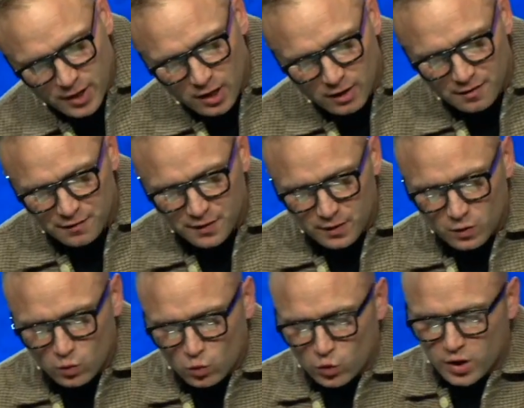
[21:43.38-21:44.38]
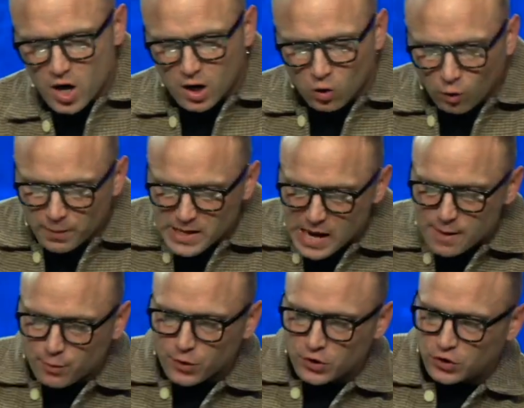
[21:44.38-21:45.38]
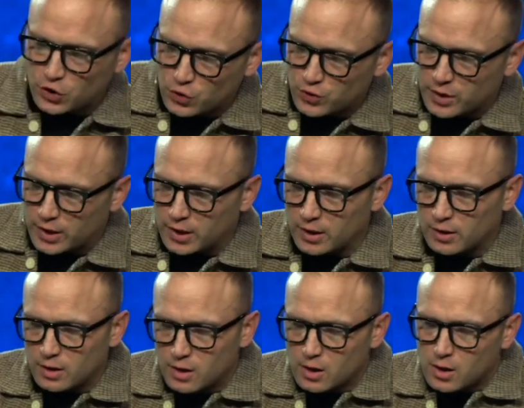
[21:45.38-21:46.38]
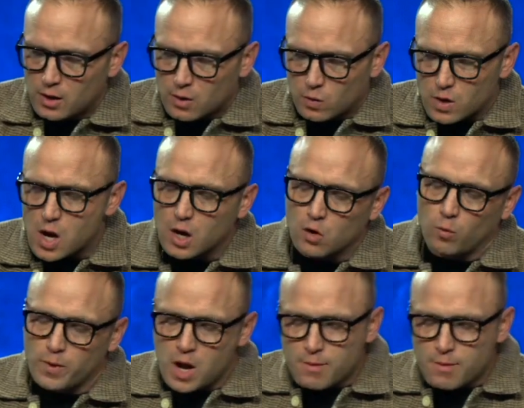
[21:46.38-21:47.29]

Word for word: enough and we're not going to be able to do it, and we're not going to